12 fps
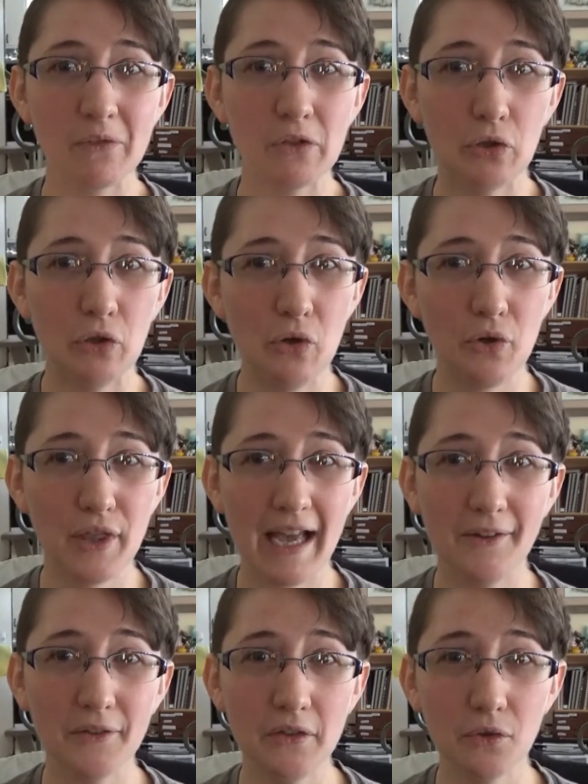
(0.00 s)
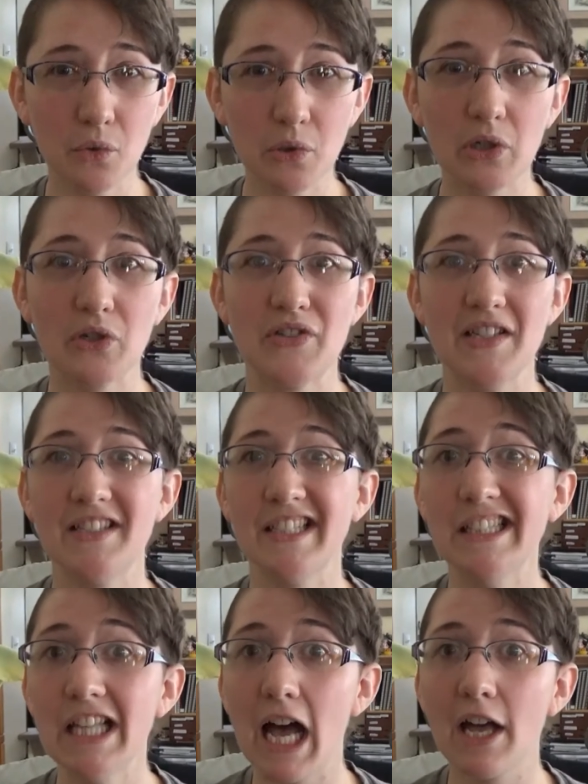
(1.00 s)
2,000 orders is a
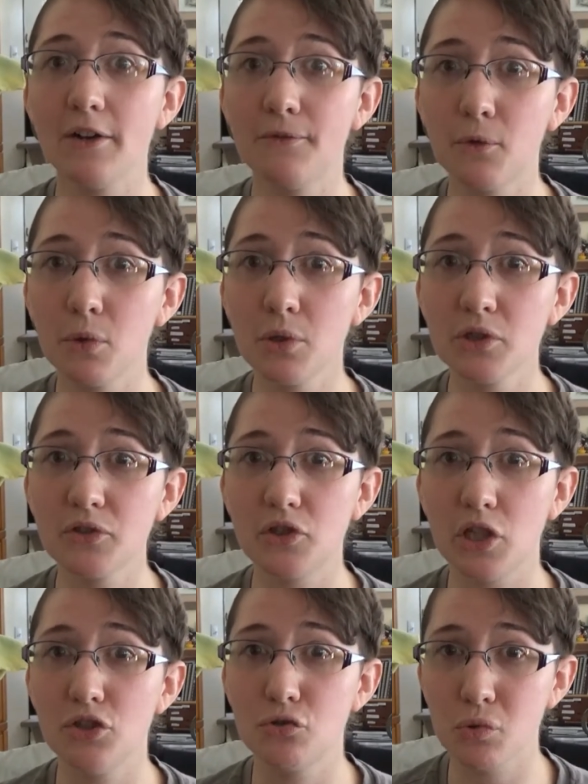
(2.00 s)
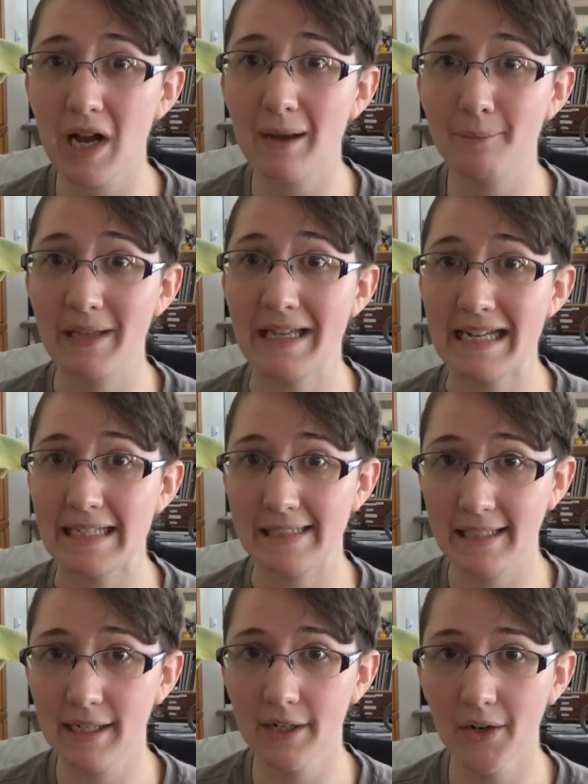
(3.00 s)
lot of orders to drop in a
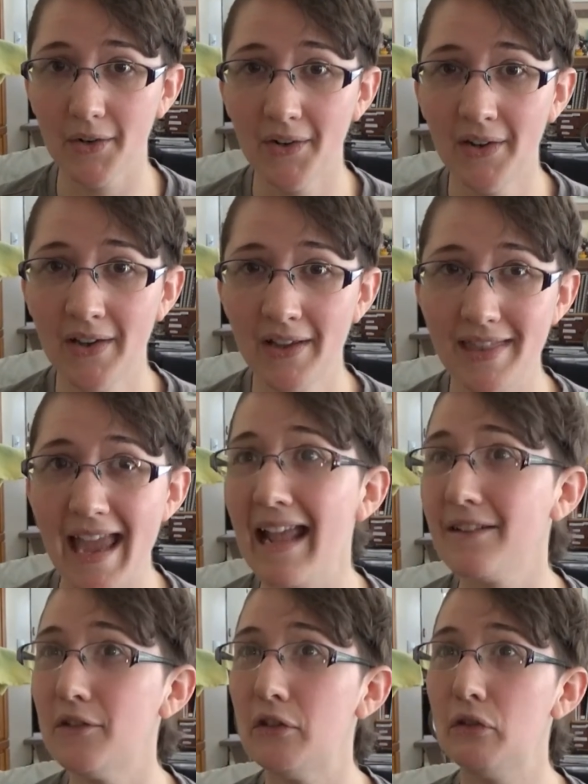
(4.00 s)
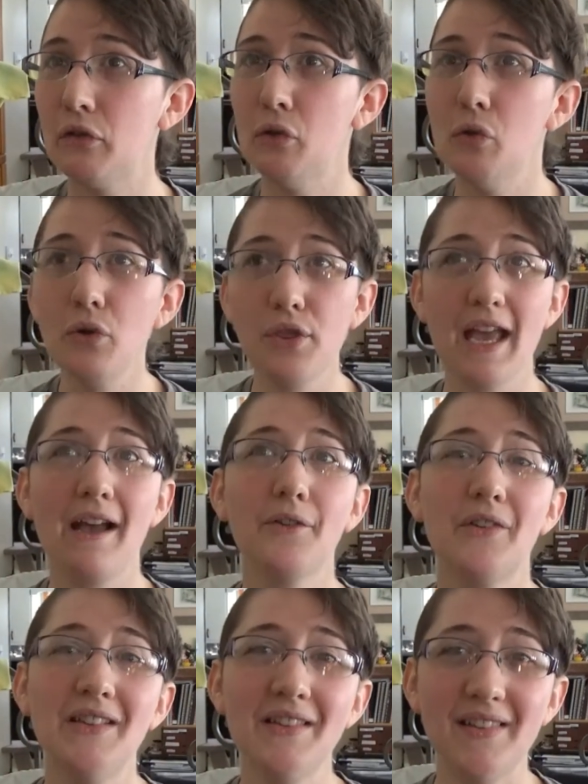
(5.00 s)
year. That's
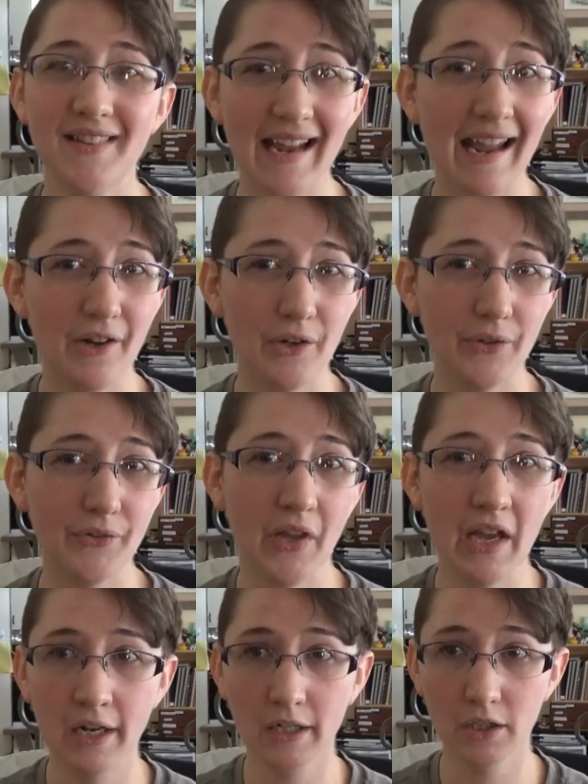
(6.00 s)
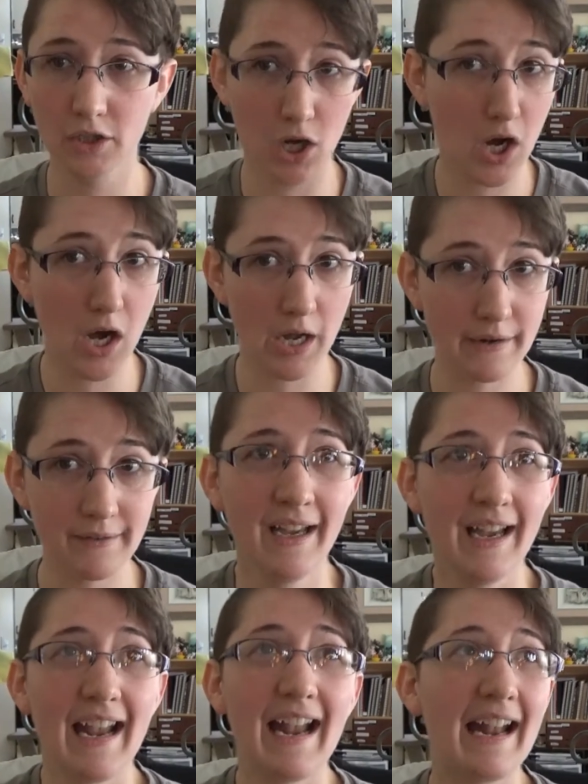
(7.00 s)
2,000 sales gone.
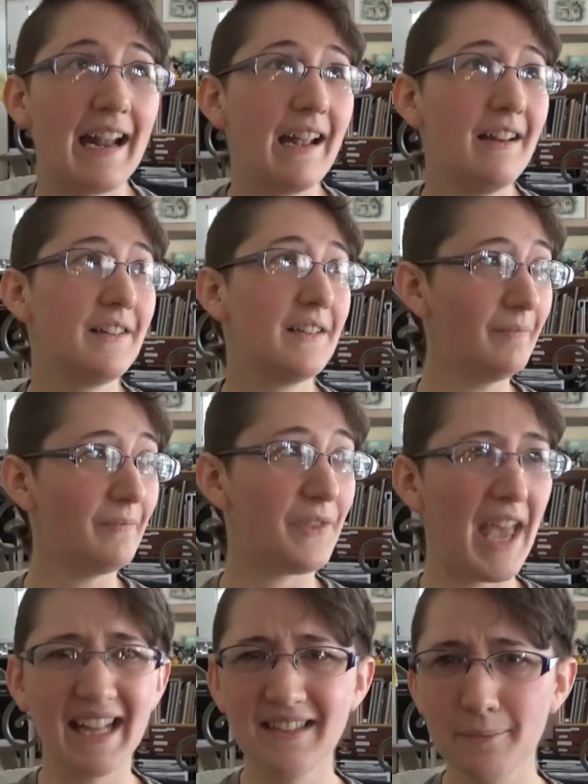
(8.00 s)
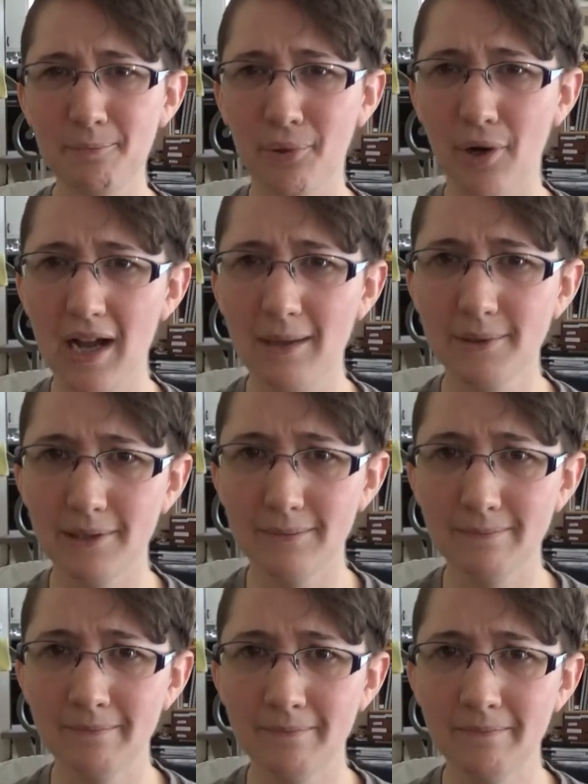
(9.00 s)
And that's a
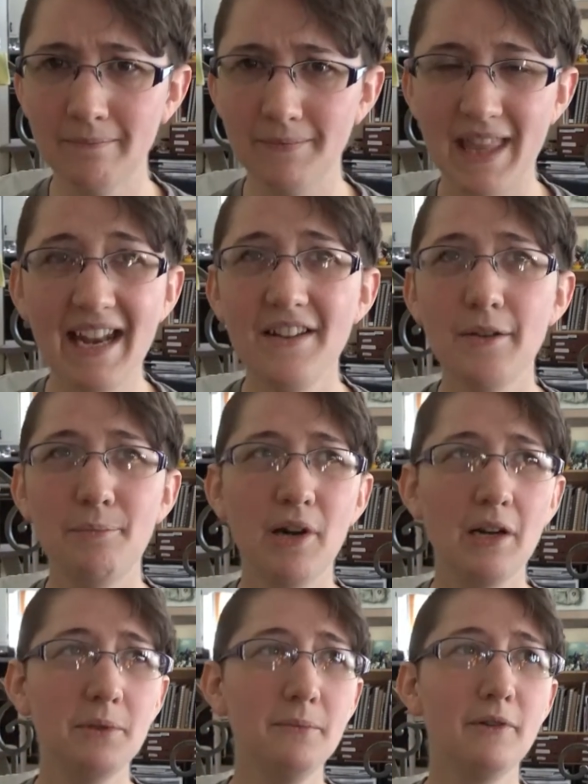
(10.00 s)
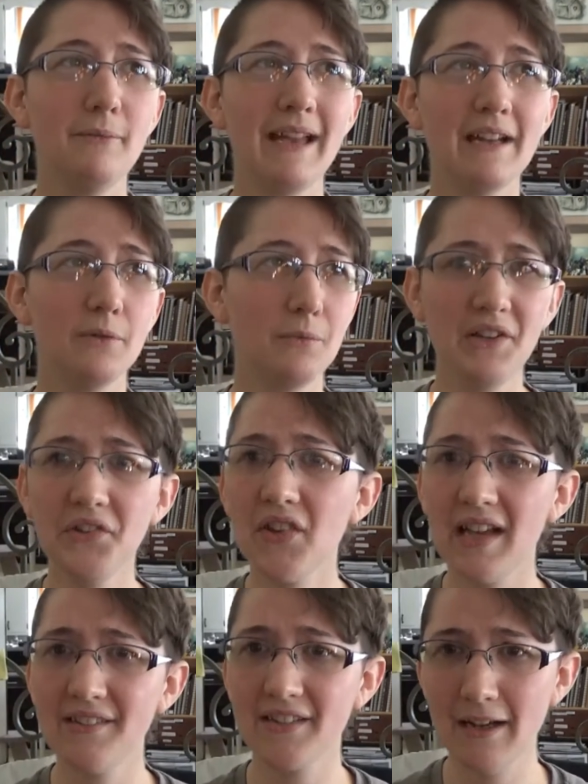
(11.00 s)
problem. That is a problem no matter what
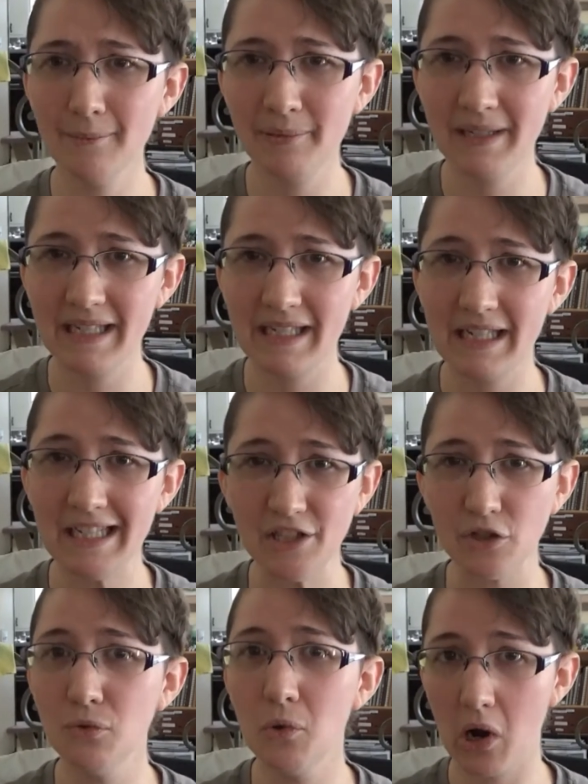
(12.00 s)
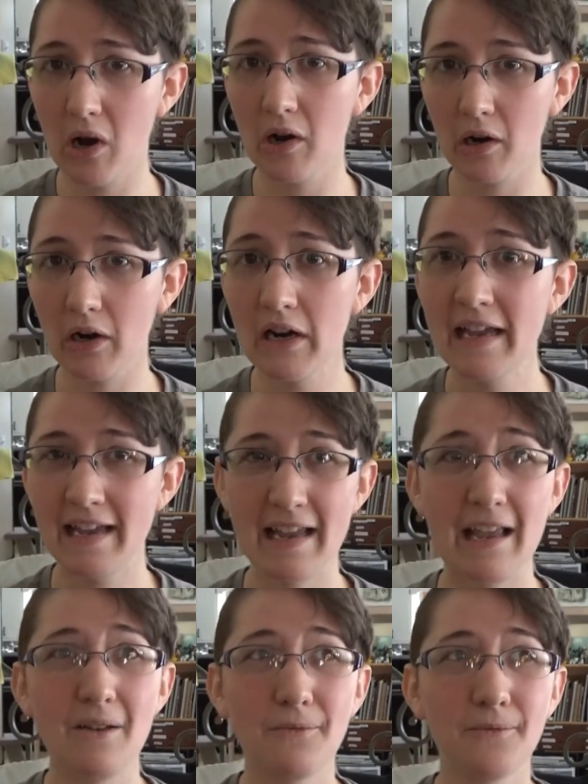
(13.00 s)
size company you are.
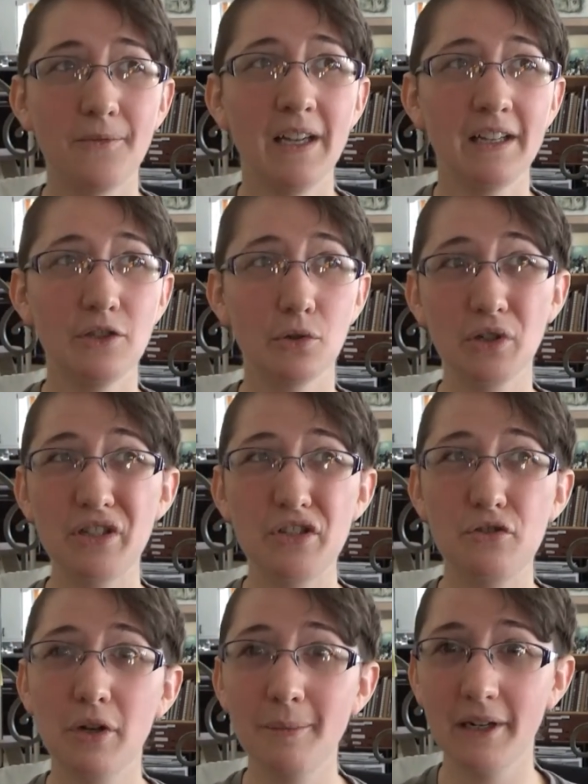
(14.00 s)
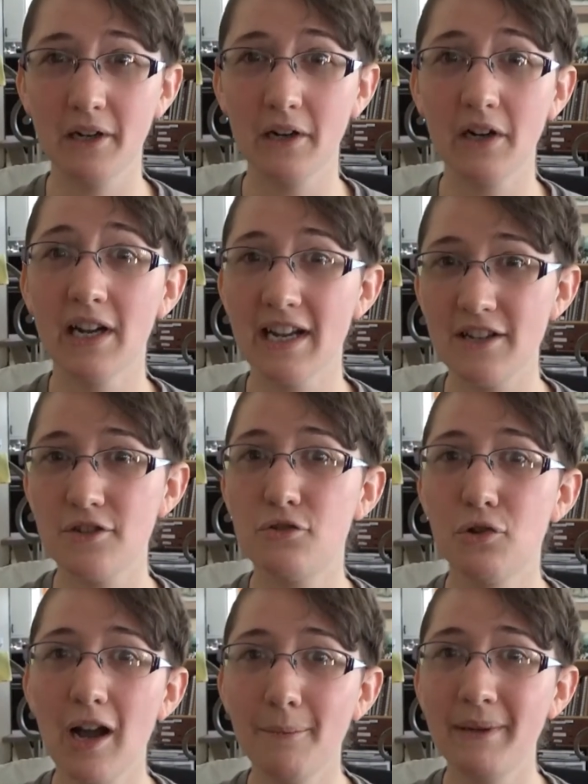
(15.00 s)
If your distributor is
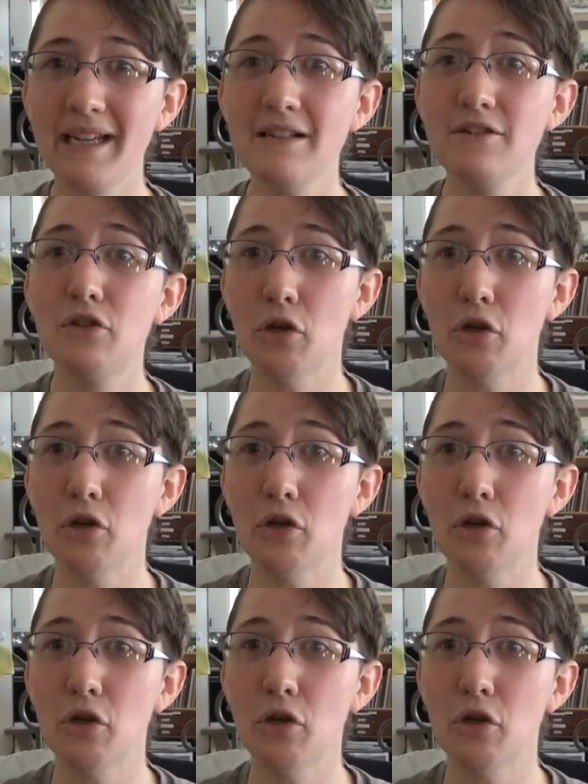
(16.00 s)
dropping